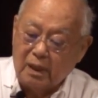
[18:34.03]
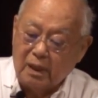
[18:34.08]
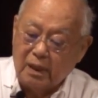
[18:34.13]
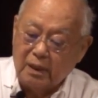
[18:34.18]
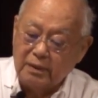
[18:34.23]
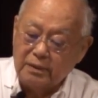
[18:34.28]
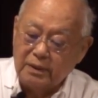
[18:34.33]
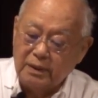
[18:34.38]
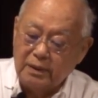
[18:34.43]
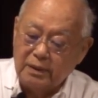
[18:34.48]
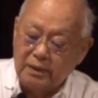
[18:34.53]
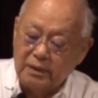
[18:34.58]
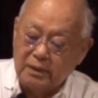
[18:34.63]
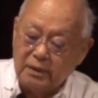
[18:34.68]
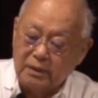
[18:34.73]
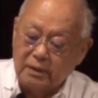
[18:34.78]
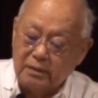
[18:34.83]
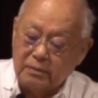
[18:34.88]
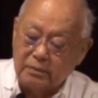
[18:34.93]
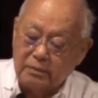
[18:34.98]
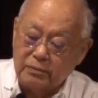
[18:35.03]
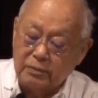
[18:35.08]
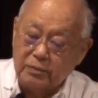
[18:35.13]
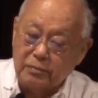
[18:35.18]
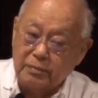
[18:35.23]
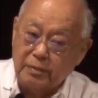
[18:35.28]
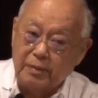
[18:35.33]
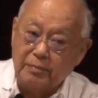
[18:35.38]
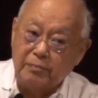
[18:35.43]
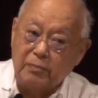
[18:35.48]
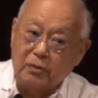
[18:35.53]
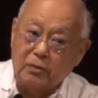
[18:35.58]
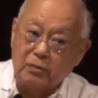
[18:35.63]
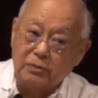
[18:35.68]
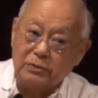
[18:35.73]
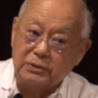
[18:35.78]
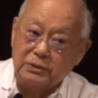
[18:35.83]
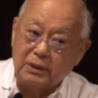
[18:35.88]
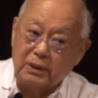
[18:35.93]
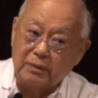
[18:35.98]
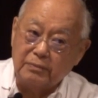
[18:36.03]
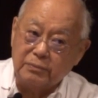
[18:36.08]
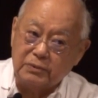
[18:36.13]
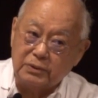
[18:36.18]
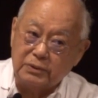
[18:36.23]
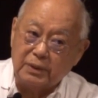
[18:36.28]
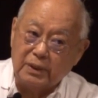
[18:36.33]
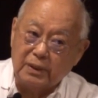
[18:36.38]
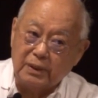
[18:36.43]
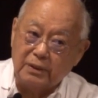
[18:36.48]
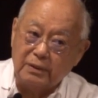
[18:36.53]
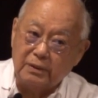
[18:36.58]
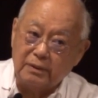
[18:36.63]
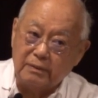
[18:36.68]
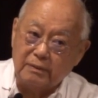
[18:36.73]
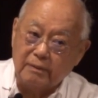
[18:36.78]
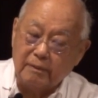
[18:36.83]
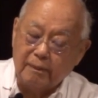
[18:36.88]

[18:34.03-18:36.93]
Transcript: I need a room and board job tonight.